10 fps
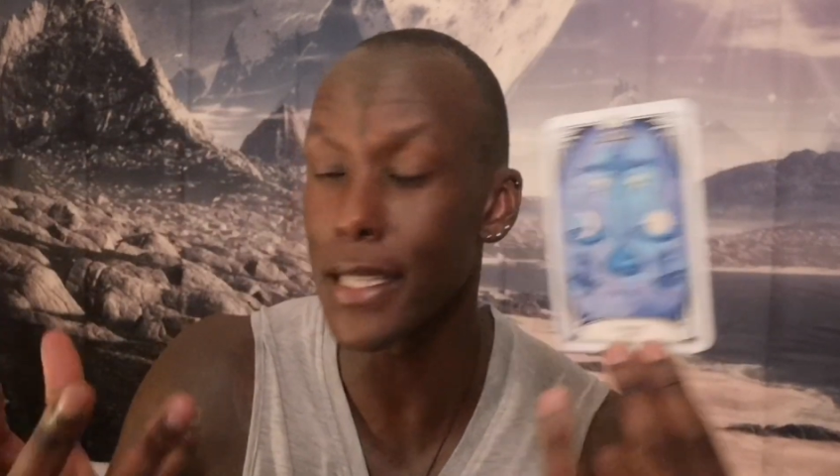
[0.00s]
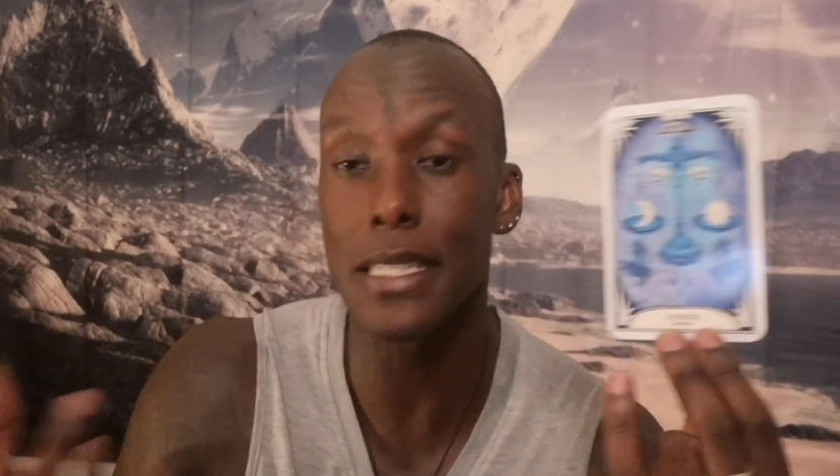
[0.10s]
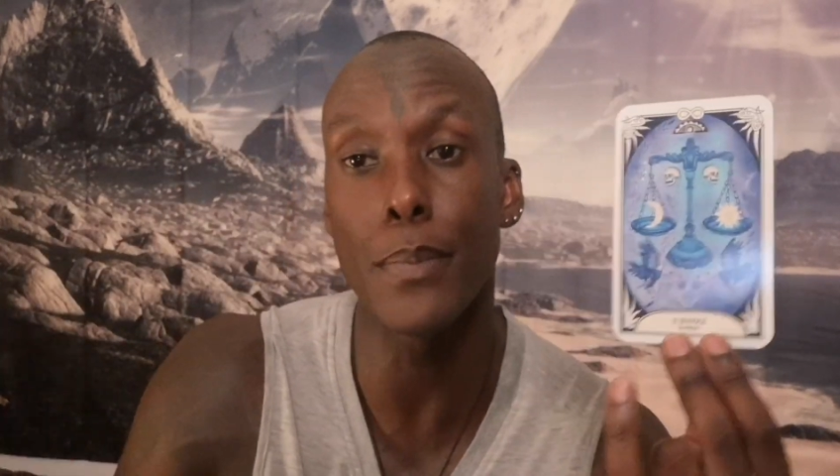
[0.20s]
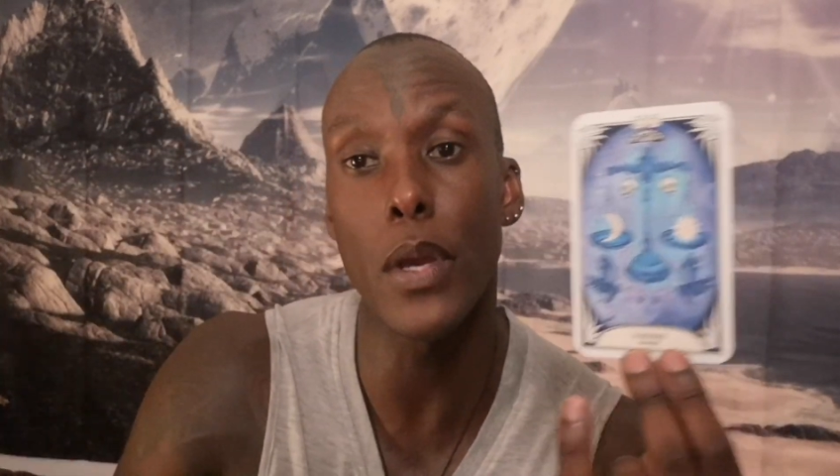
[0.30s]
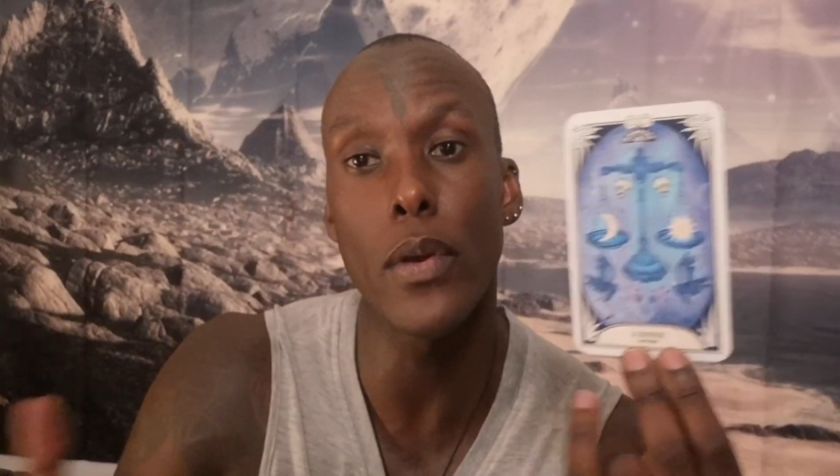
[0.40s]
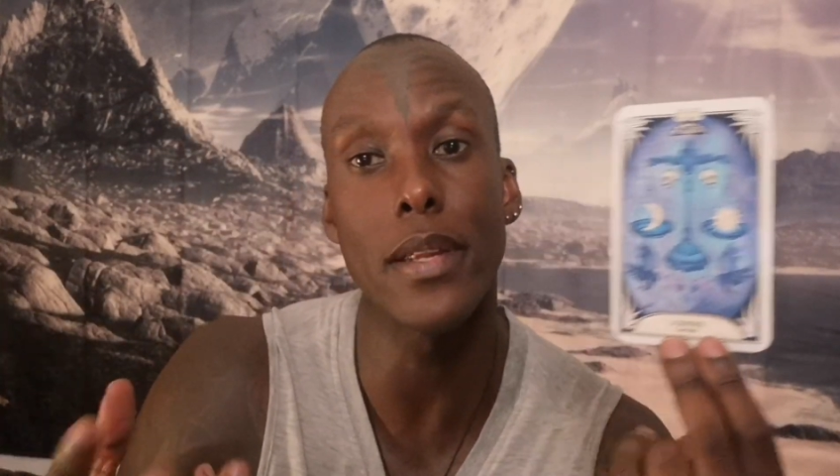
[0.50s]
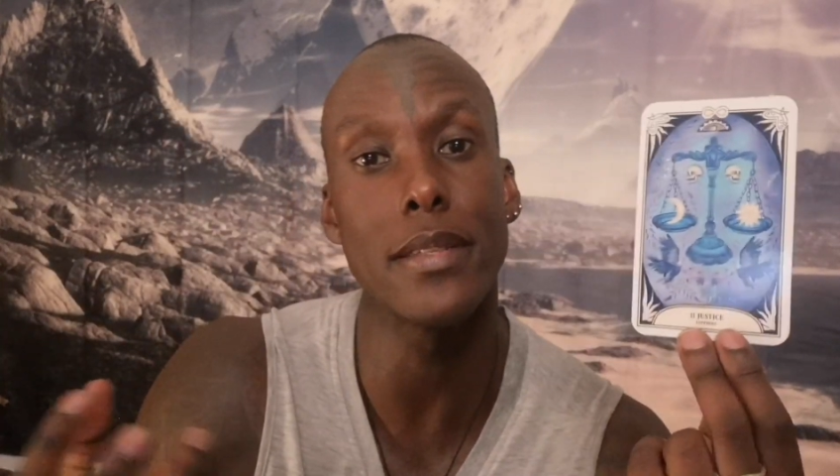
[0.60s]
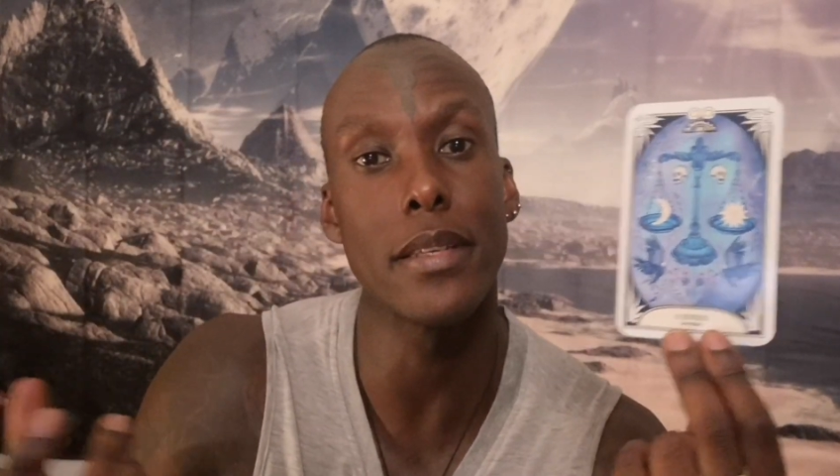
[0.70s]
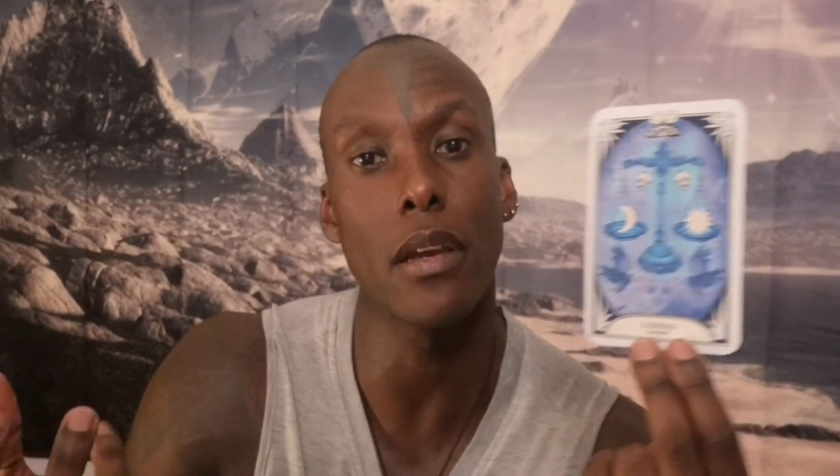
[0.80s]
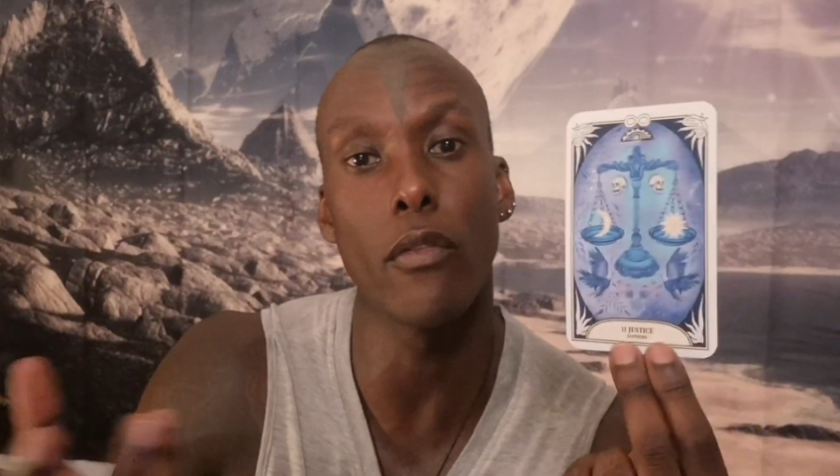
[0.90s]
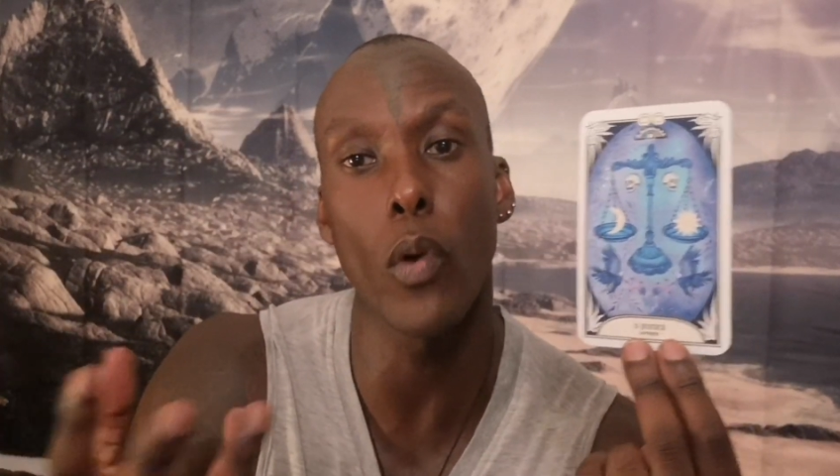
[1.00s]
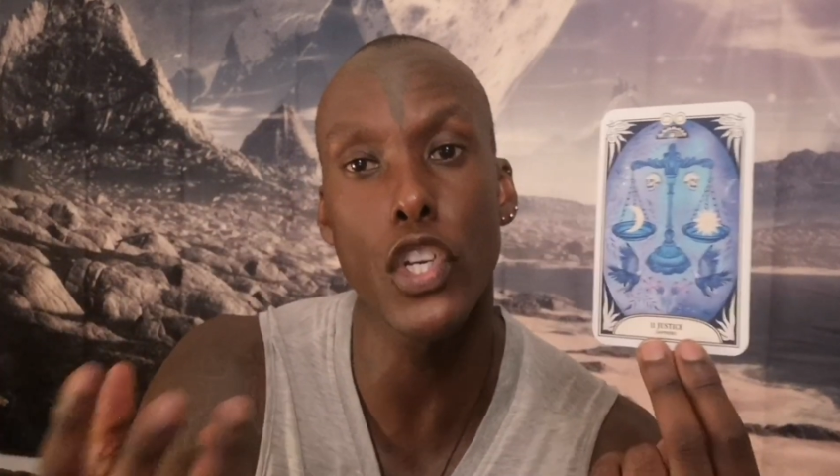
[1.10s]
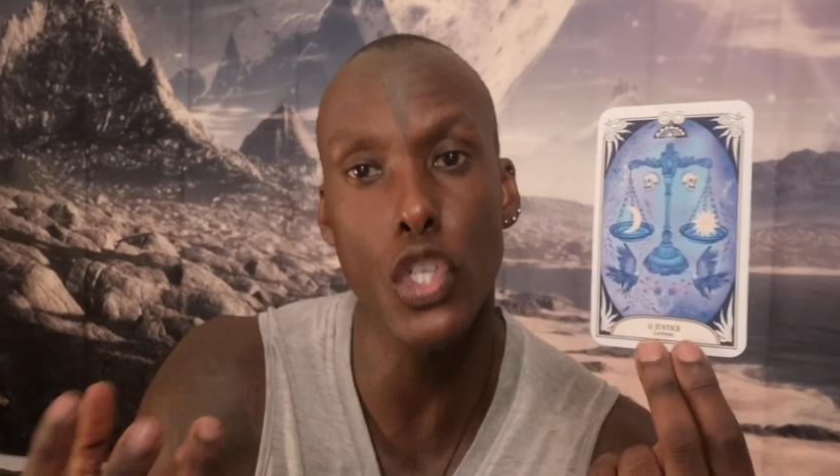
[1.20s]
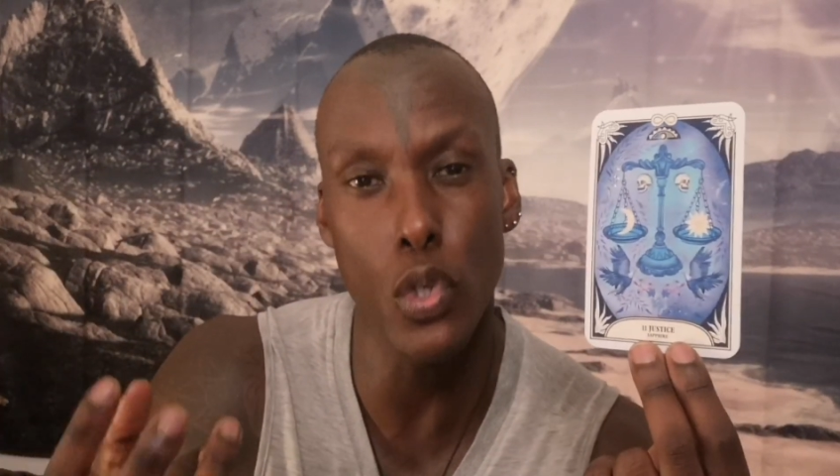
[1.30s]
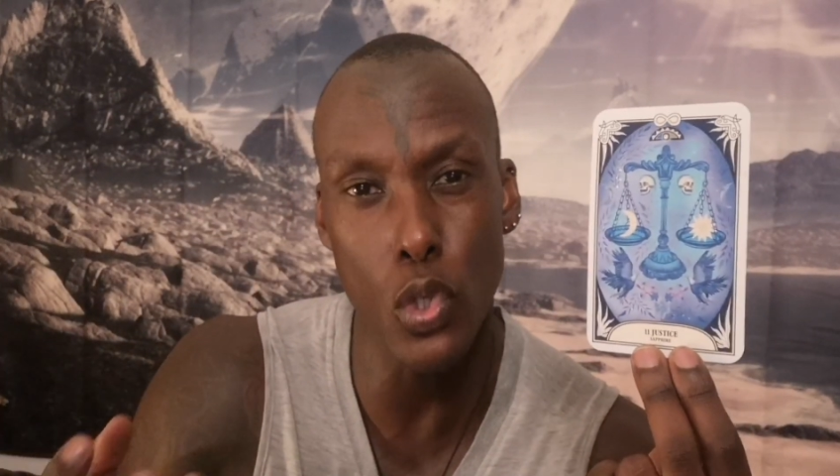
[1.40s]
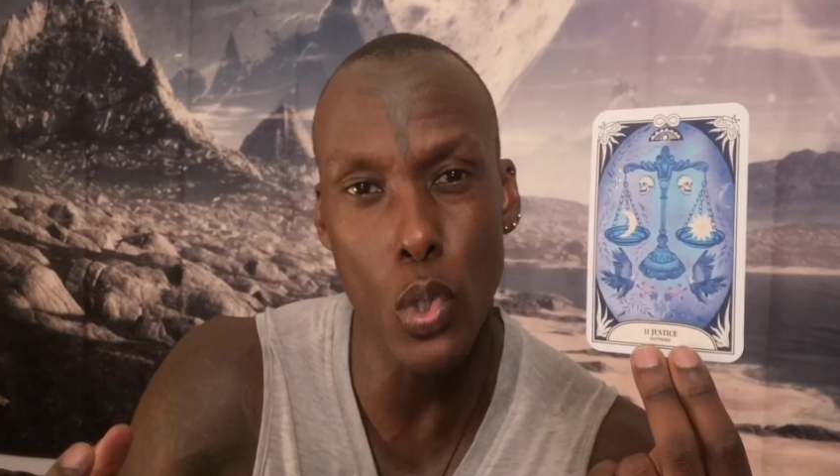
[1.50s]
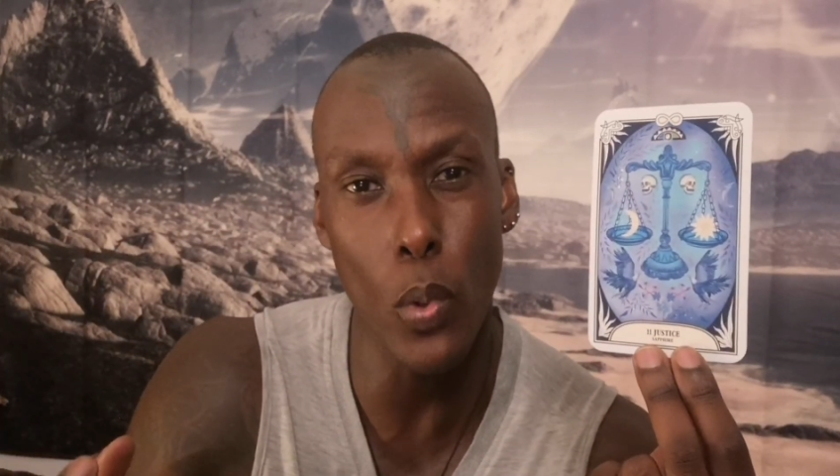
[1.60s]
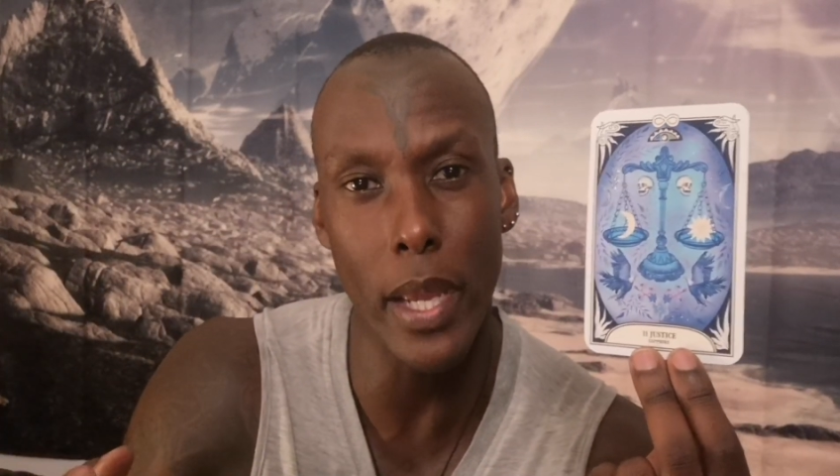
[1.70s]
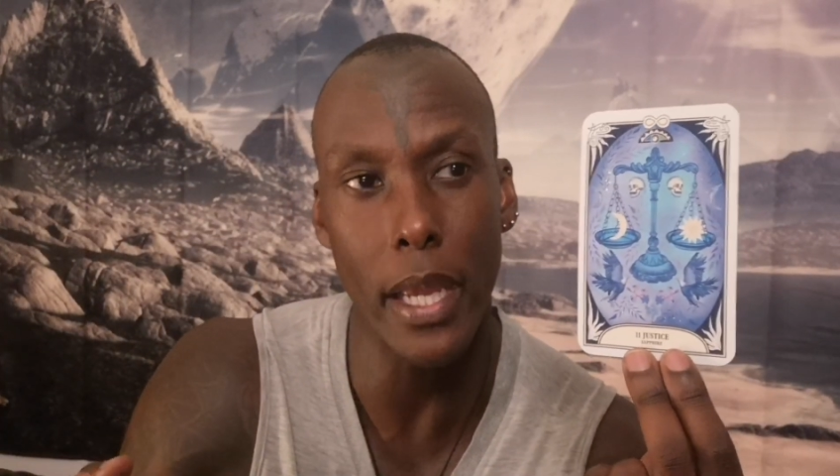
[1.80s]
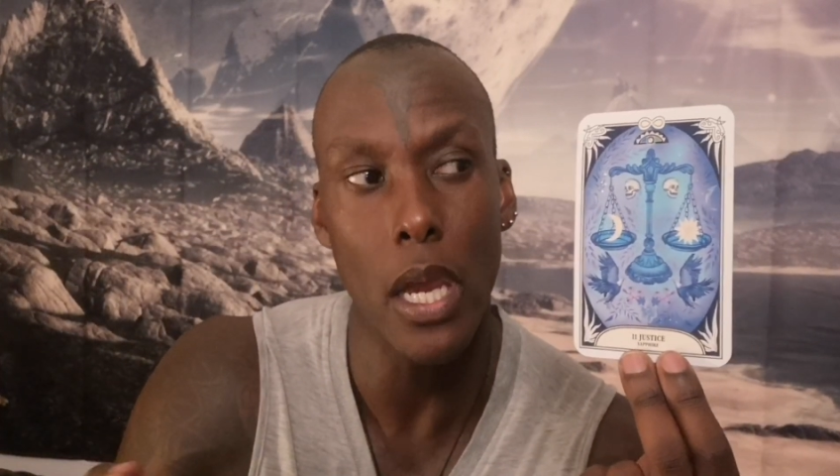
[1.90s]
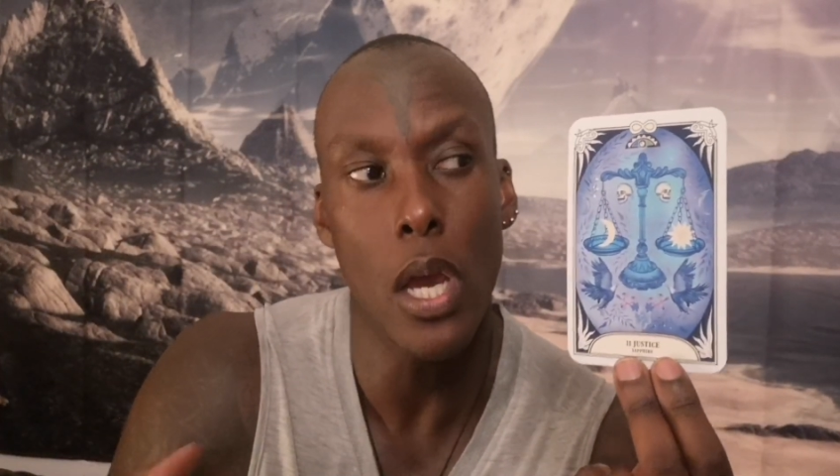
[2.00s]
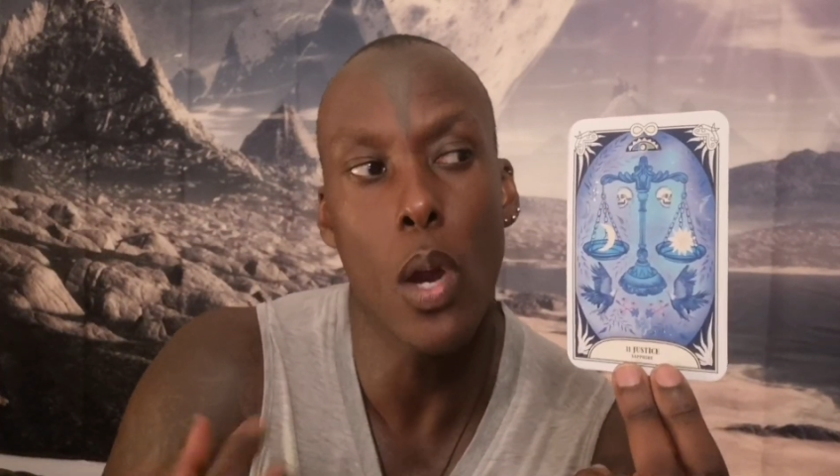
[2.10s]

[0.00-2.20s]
experiencing of what you're doing.